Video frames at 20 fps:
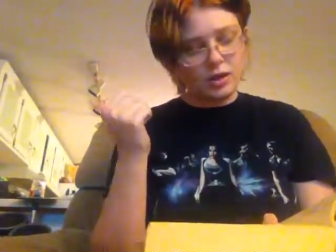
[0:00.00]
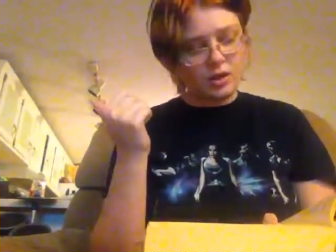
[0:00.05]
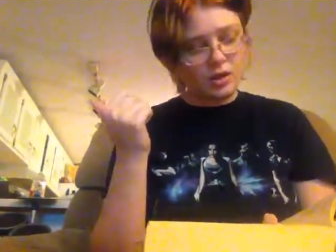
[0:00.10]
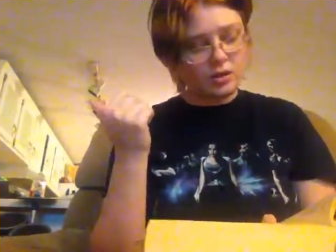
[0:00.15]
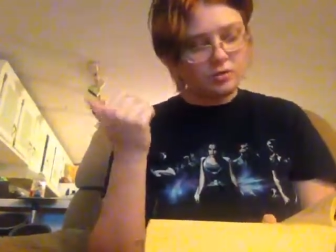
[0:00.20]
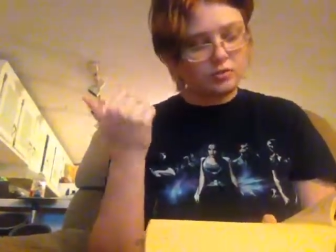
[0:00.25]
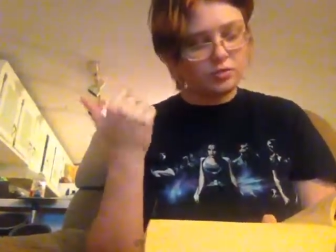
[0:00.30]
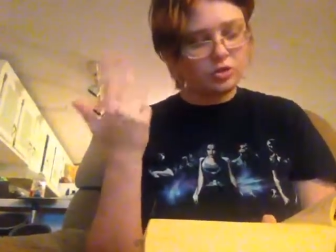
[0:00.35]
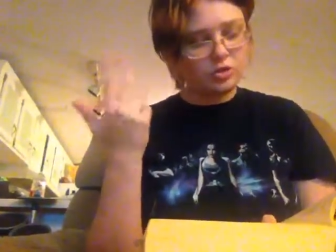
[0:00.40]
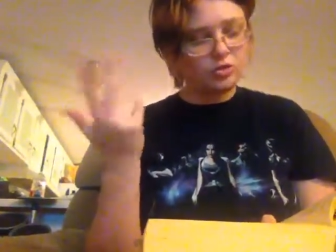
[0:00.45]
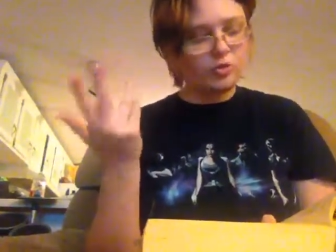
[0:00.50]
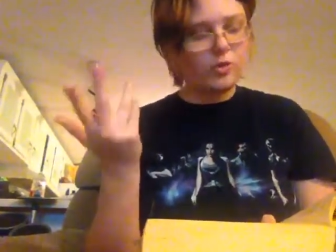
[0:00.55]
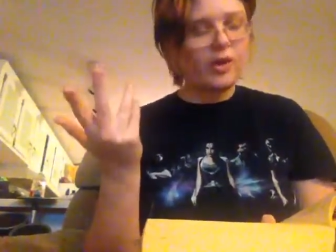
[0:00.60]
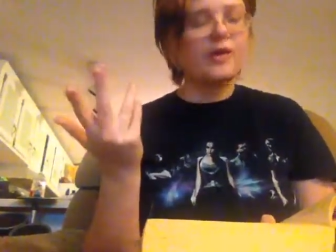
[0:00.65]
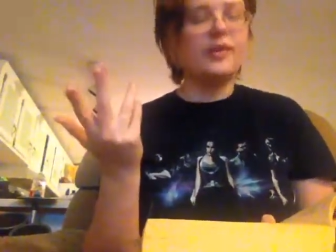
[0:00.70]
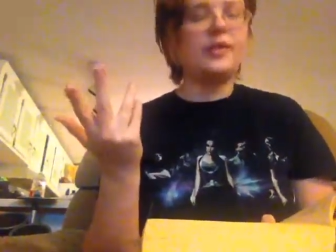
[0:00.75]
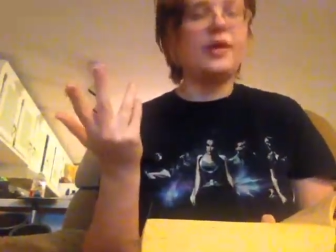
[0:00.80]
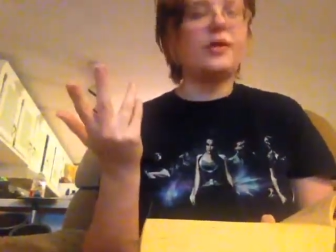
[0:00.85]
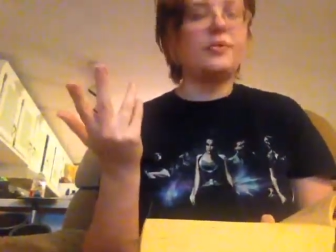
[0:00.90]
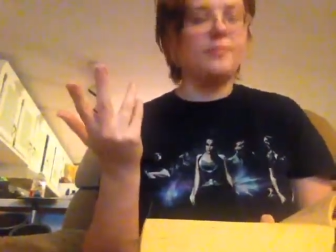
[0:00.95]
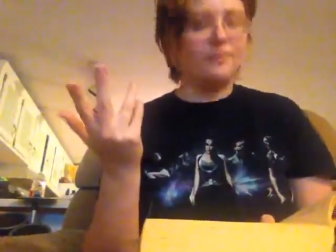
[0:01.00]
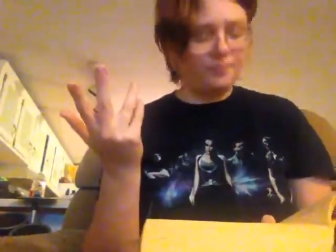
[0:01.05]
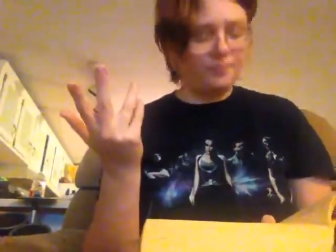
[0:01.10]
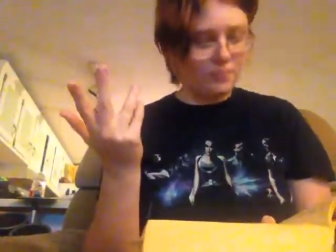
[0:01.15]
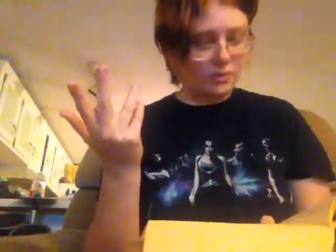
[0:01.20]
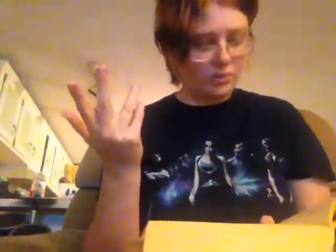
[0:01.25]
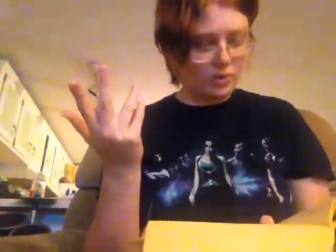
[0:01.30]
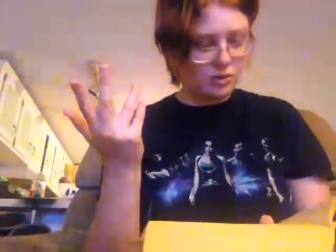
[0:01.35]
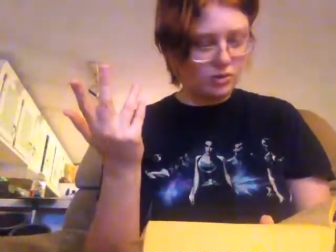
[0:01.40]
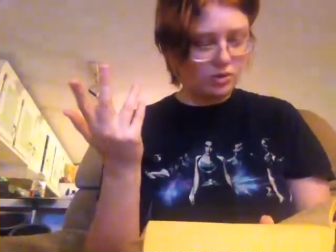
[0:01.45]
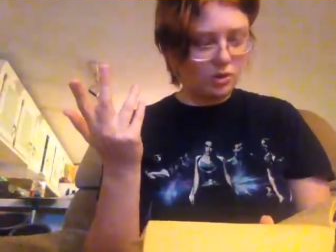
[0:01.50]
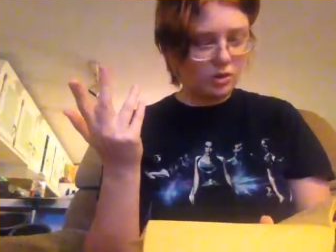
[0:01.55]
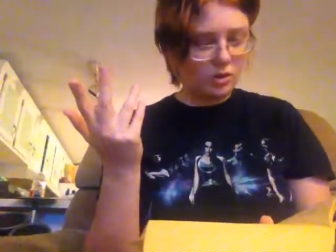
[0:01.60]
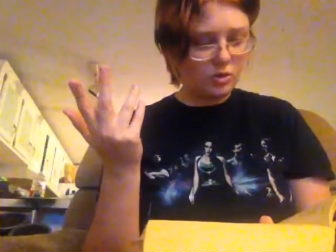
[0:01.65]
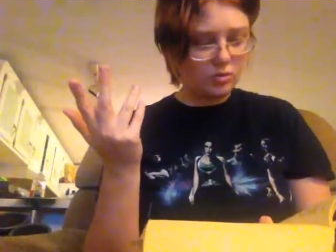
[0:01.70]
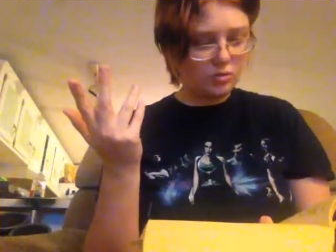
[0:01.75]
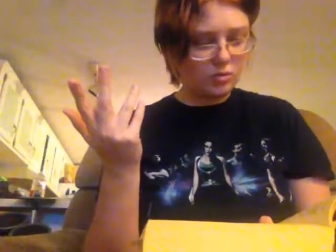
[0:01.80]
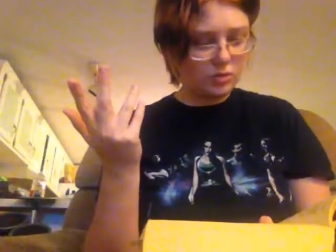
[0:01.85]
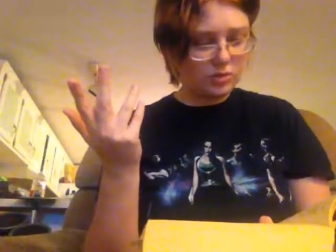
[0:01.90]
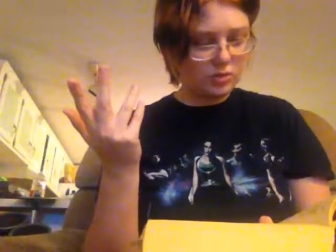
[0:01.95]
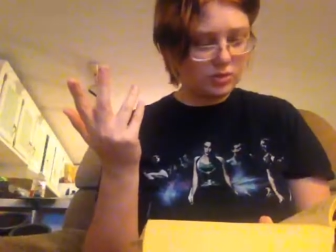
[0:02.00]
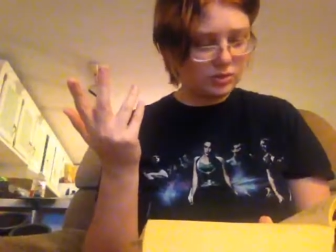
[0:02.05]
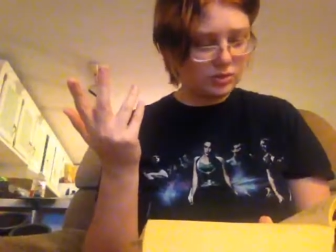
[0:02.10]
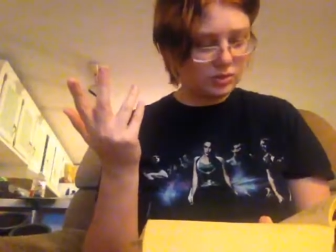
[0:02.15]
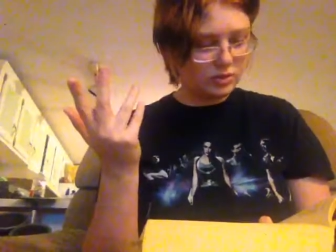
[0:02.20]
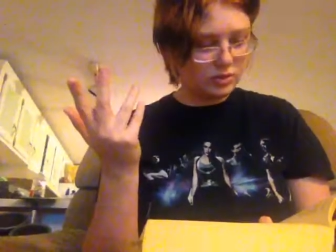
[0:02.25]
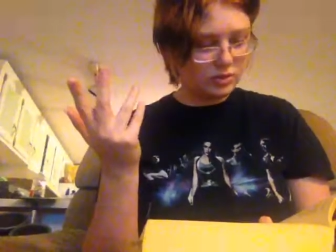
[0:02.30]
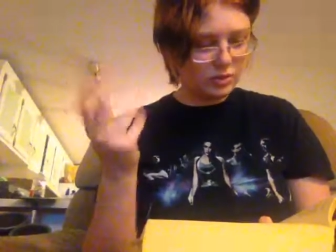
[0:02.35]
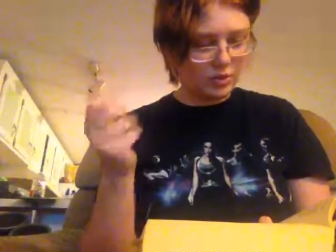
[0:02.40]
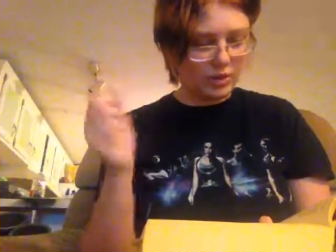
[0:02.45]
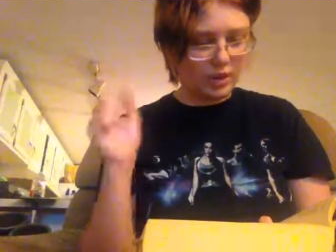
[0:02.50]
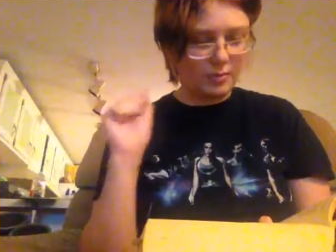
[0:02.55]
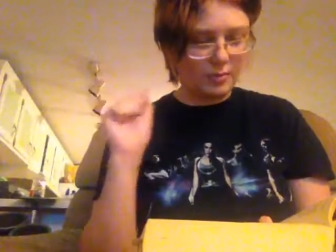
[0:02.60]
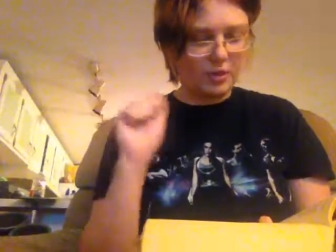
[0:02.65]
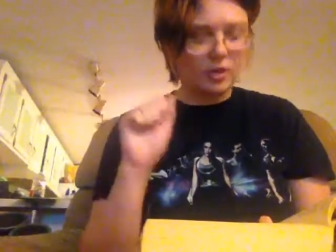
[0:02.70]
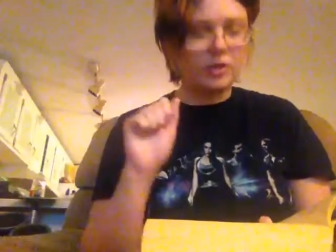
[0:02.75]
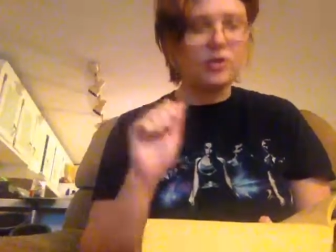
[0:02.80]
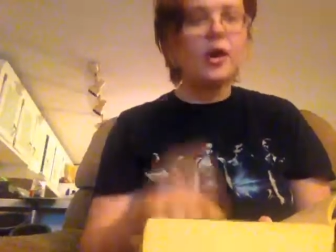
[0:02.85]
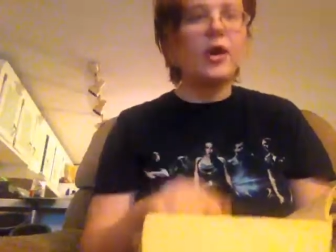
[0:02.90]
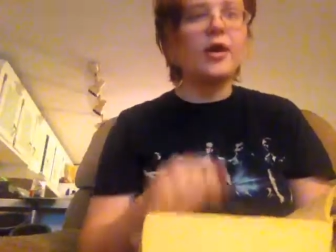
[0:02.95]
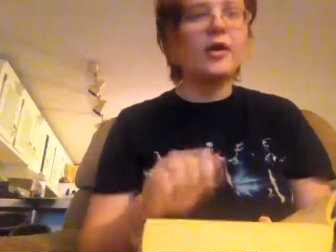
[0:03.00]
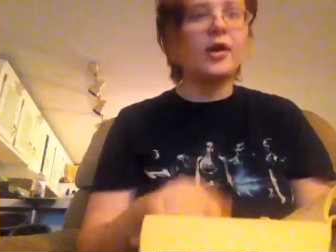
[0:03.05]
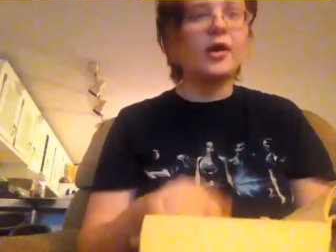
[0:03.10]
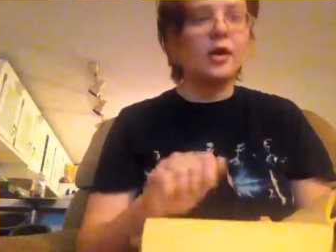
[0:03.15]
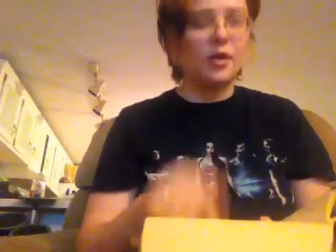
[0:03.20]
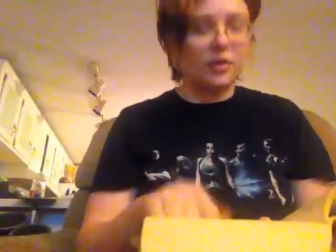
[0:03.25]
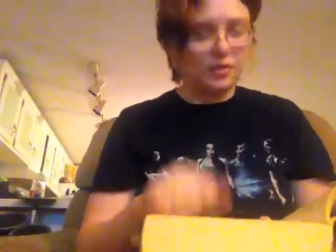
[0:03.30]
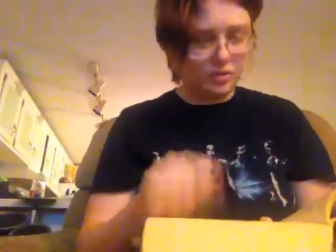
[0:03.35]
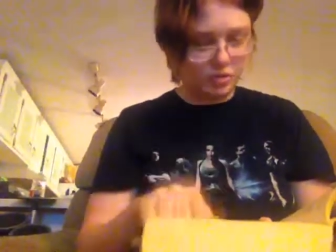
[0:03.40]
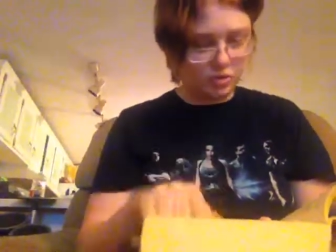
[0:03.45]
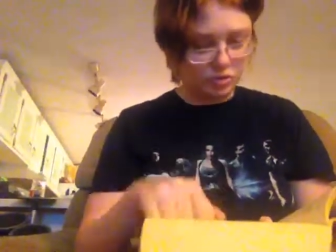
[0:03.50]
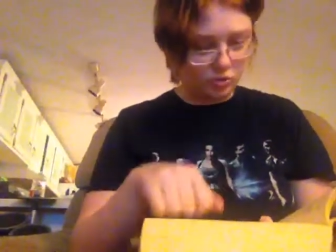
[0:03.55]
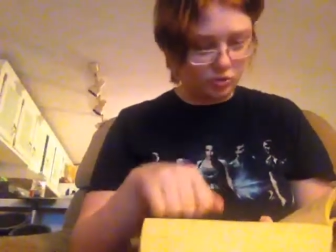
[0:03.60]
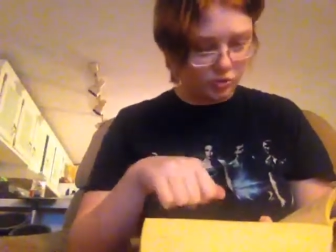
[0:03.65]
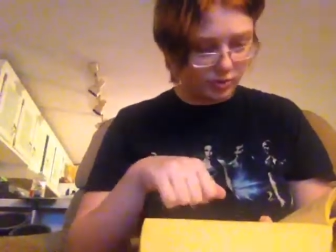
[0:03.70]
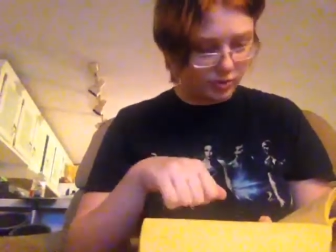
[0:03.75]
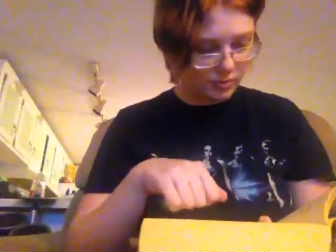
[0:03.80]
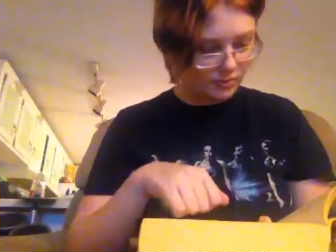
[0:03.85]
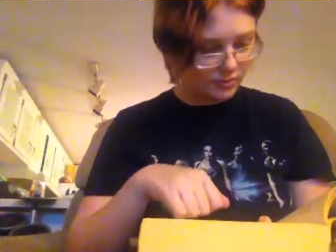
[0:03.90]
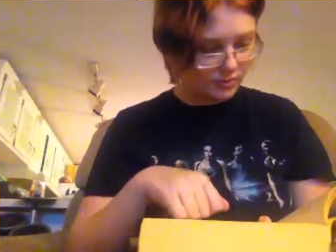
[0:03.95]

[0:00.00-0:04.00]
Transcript: It was twilight, and all at once there came a knocking on the door.